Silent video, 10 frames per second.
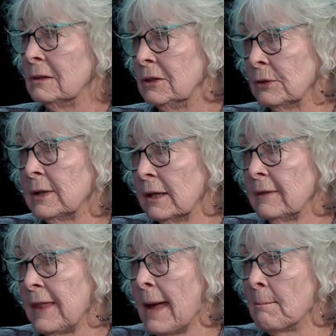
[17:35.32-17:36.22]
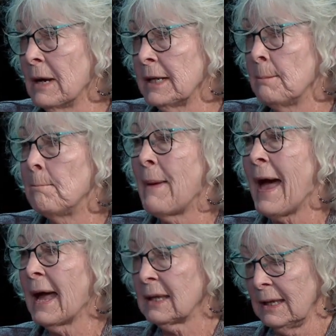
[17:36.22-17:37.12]
to get that money
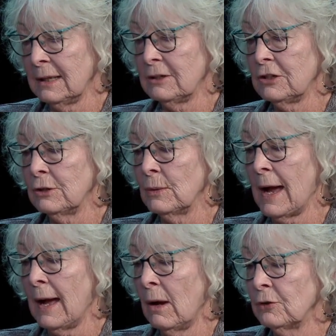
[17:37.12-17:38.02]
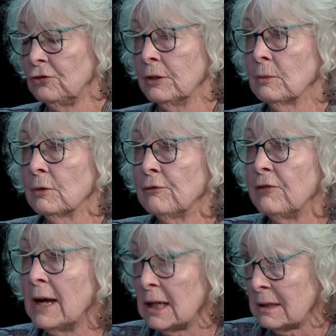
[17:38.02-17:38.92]
back into our general
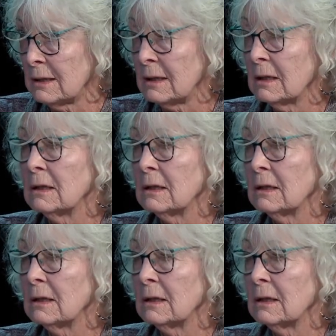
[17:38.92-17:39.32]
fund